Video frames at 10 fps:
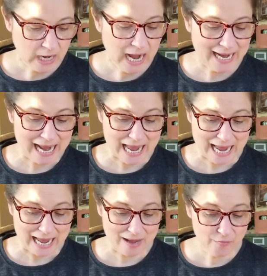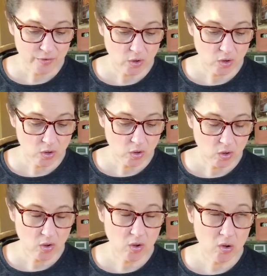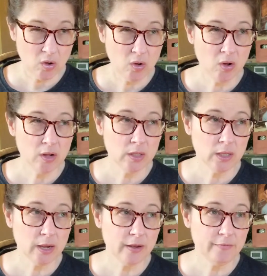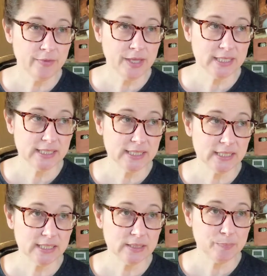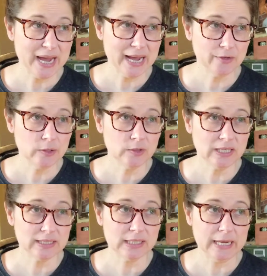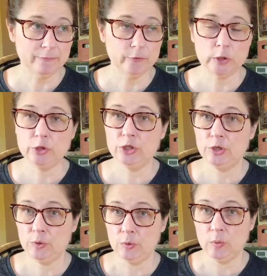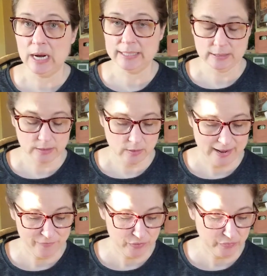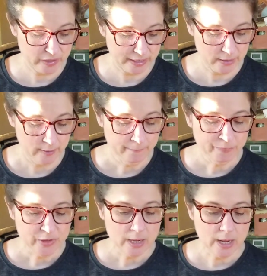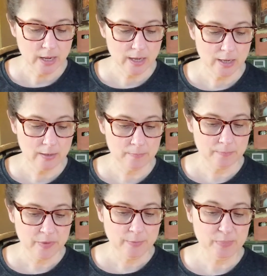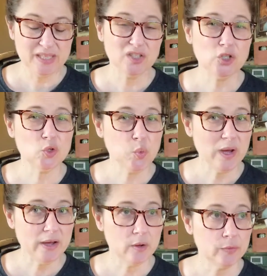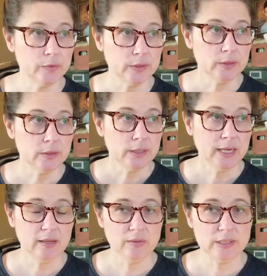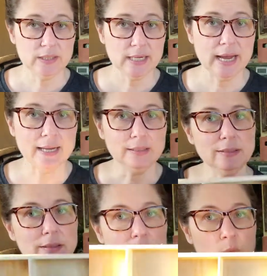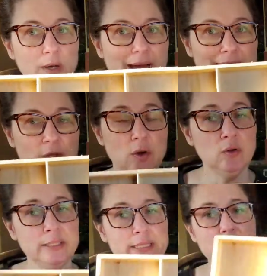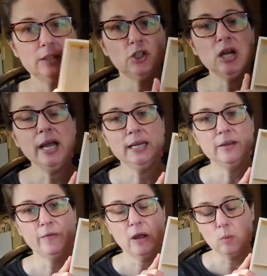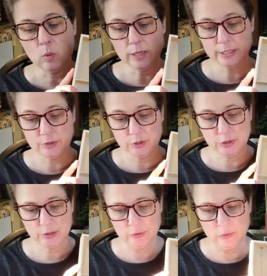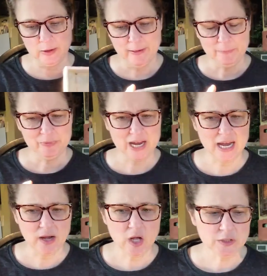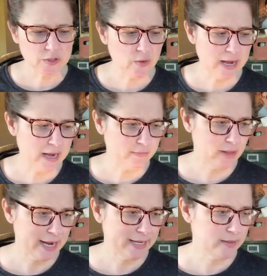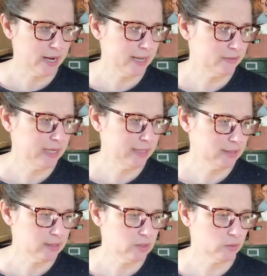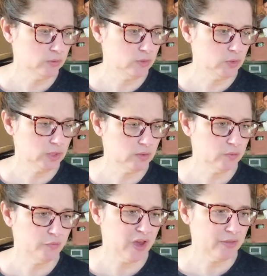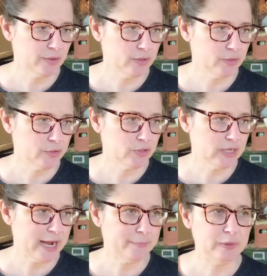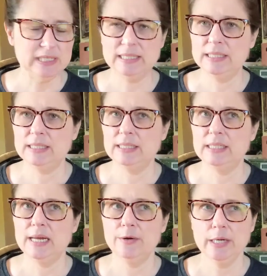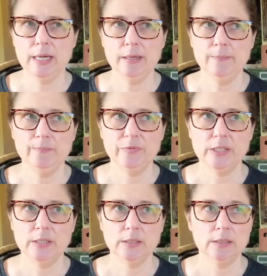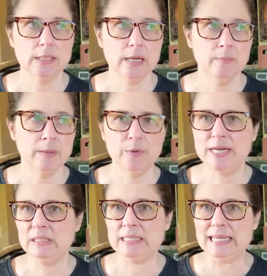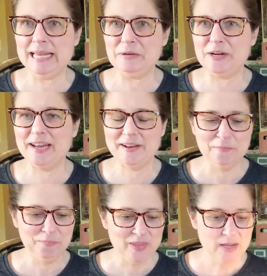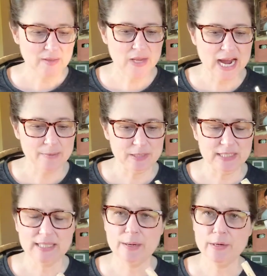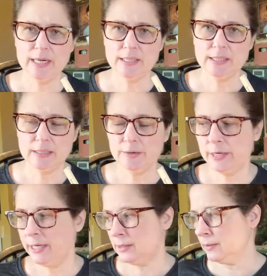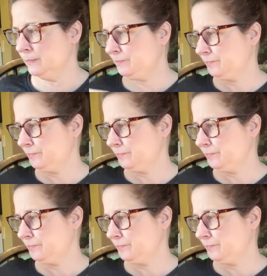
I have all of the patterns except for 2 I still have to find. But there's 12 in the set. Well, I could only stitch 9 if I wanted to. I also have, like, I think it's the Loose Feathers Abdicarian. Am I pronouncing that right? The Abdicarian series.